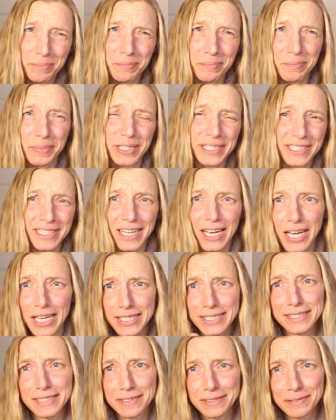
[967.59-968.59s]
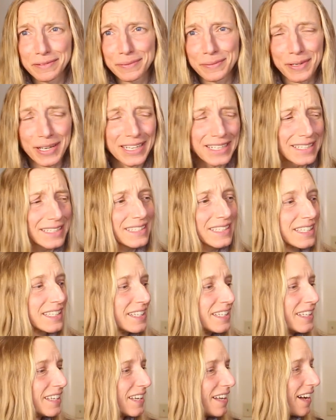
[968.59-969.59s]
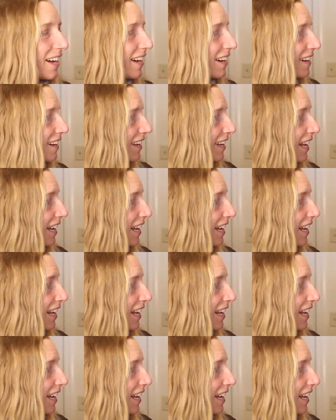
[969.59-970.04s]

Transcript: but not, right? Uh,